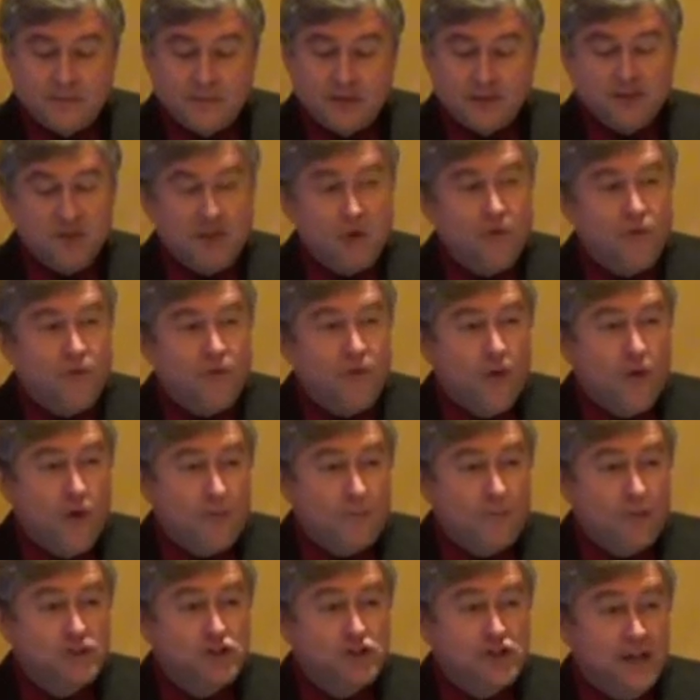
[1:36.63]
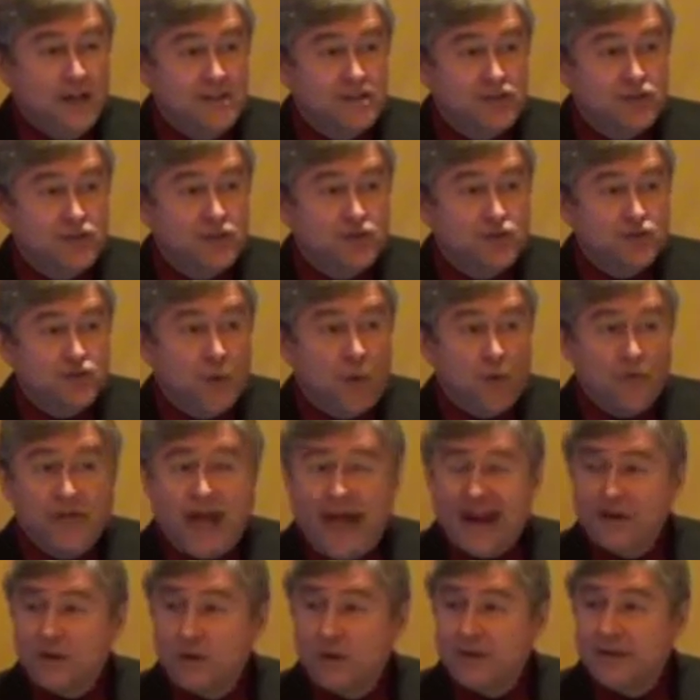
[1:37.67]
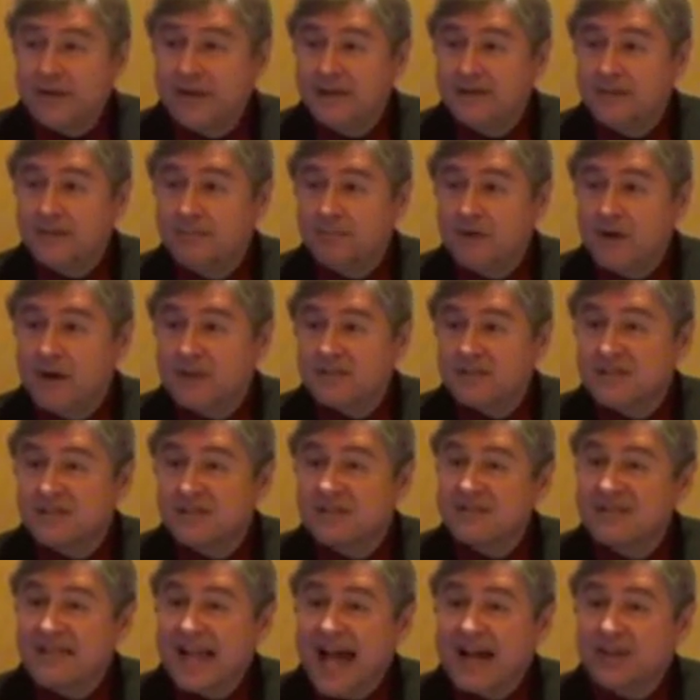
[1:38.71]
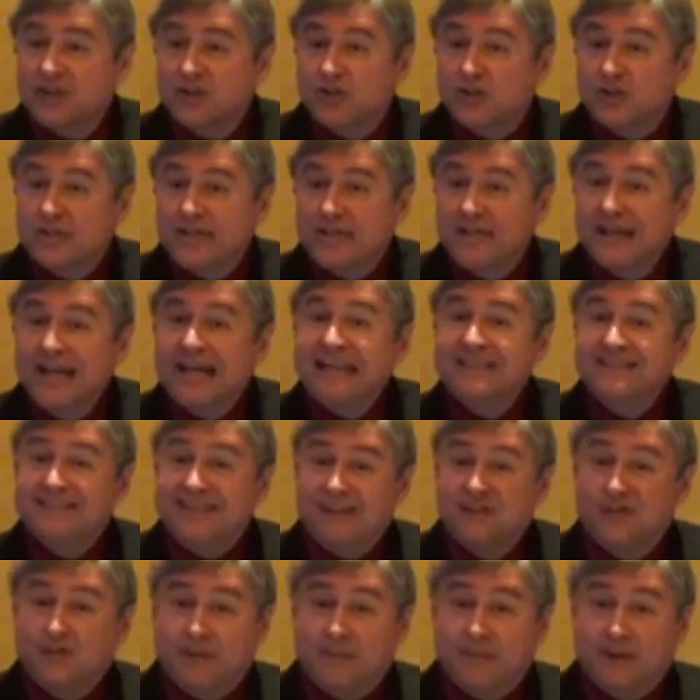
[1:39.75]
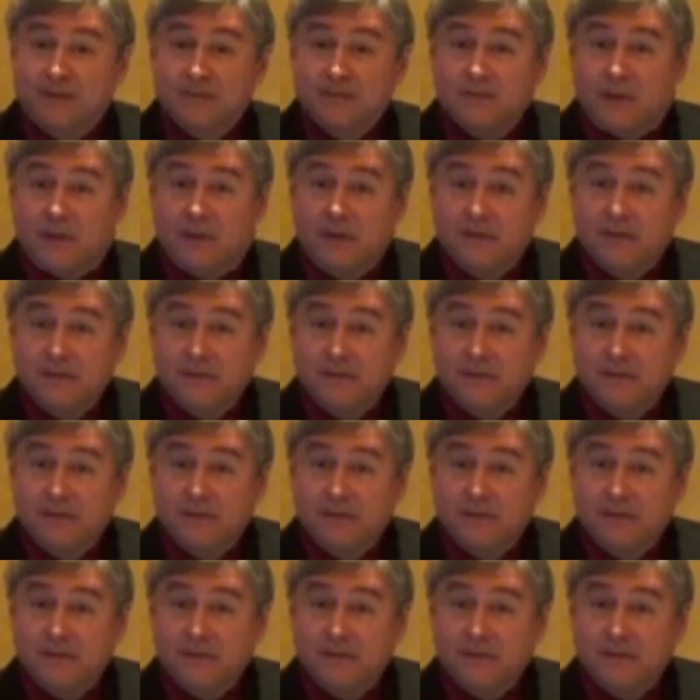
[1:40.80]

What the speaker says: So formal change control that early in the process is actually detrimental.